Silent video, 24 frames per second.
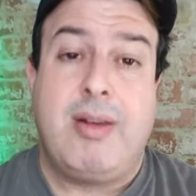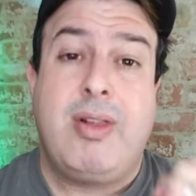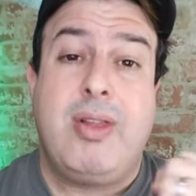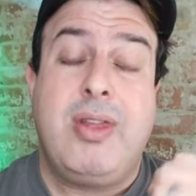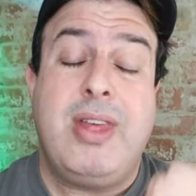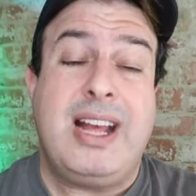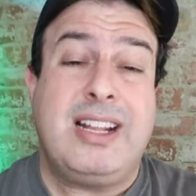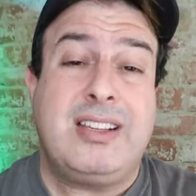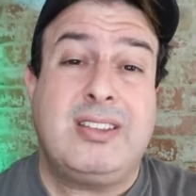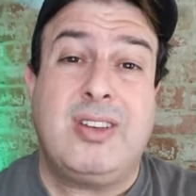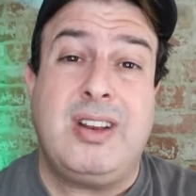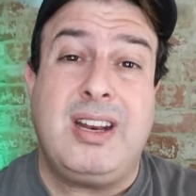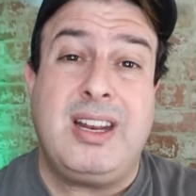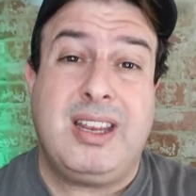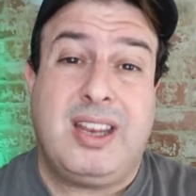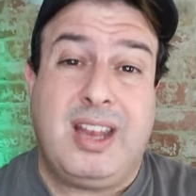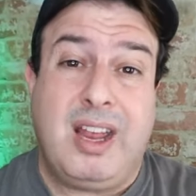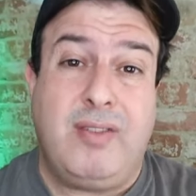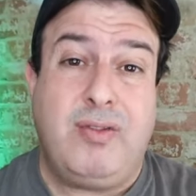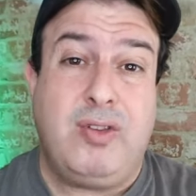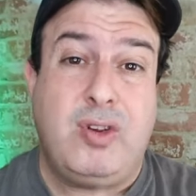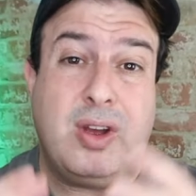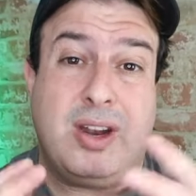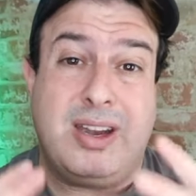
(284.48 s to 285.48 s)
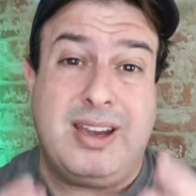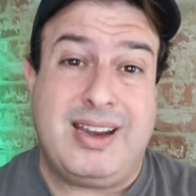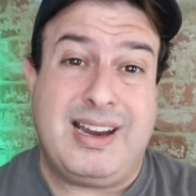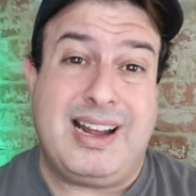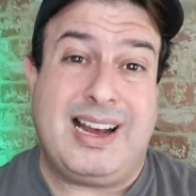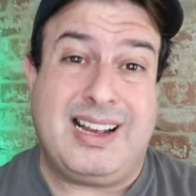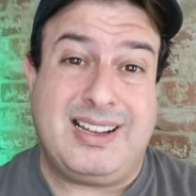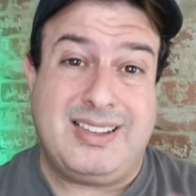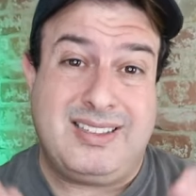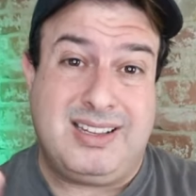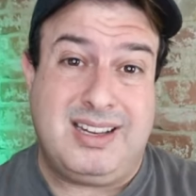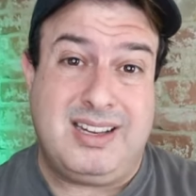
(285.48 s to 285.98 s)
That's going to give you a
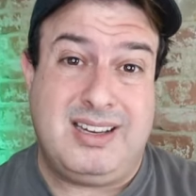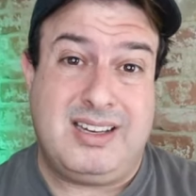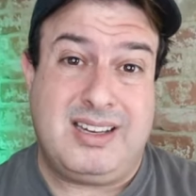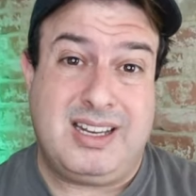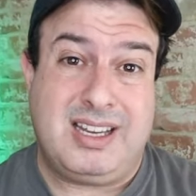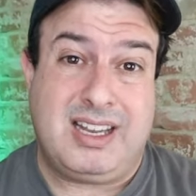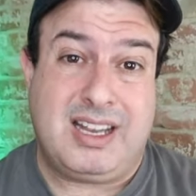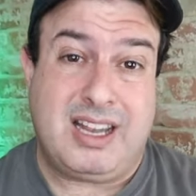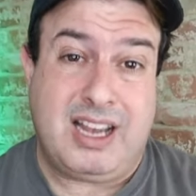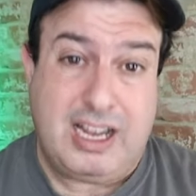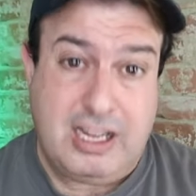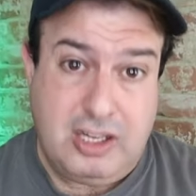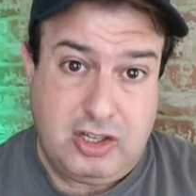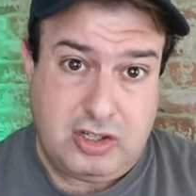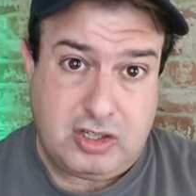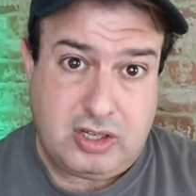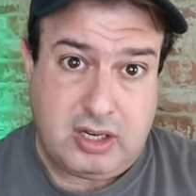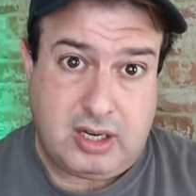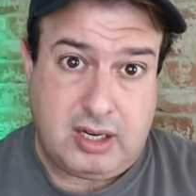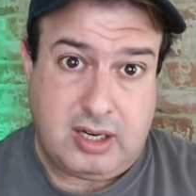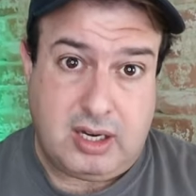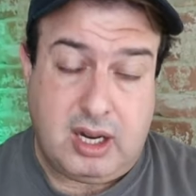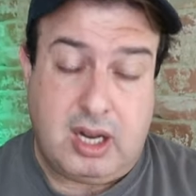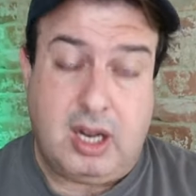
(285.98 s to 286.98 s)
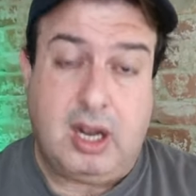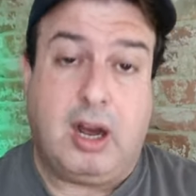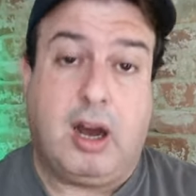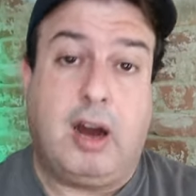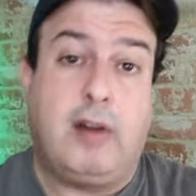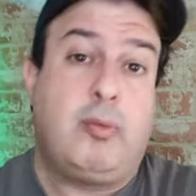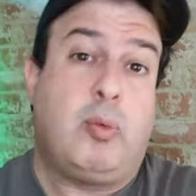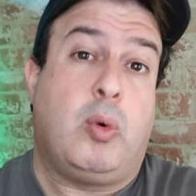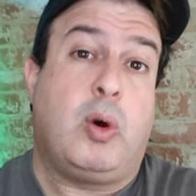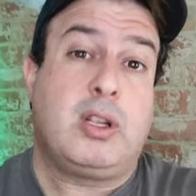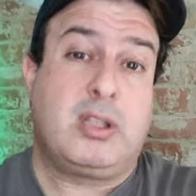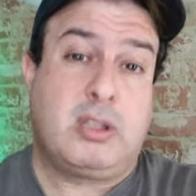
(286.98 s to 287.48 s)
nice indication
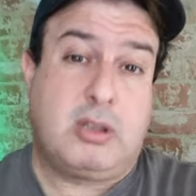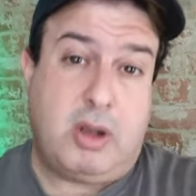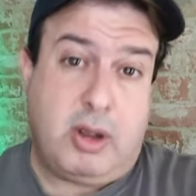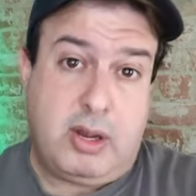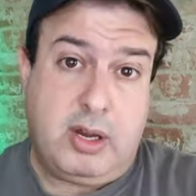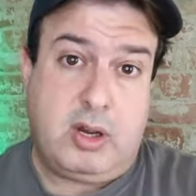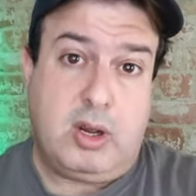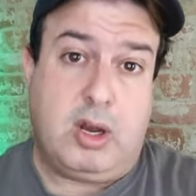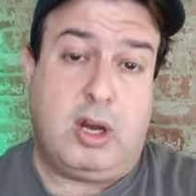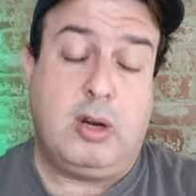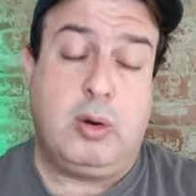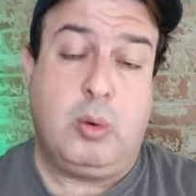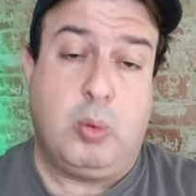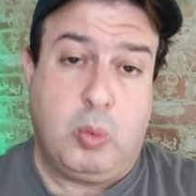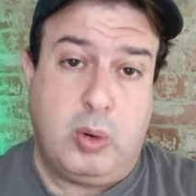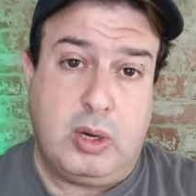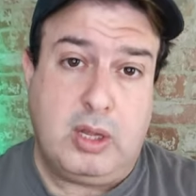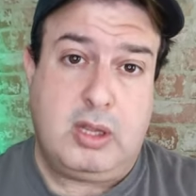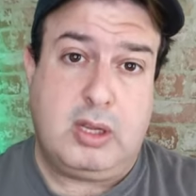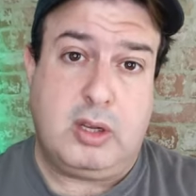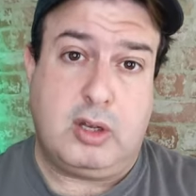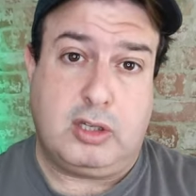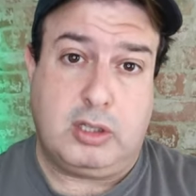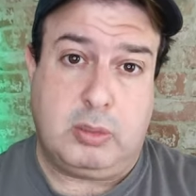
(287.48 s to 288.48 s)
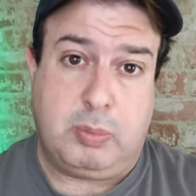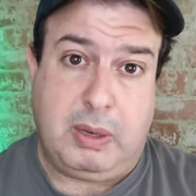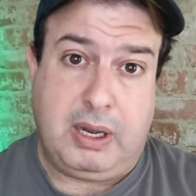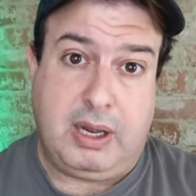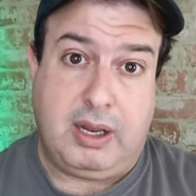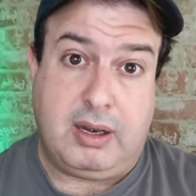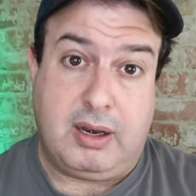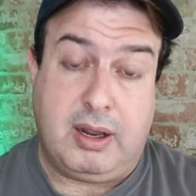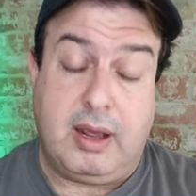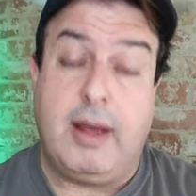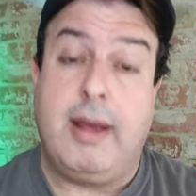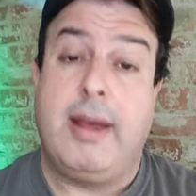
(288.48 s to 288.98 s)
of what's going on with your speed.